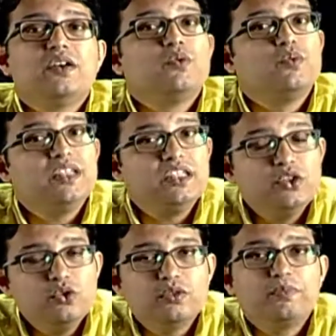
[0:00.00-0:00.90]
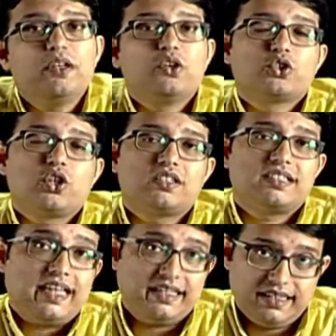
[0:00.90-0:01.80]
we use pillow shots
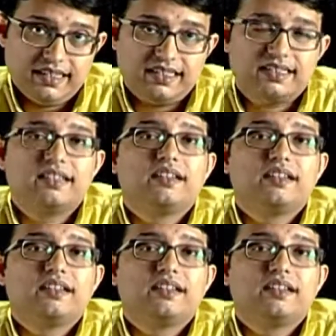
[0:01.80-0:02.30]
like this,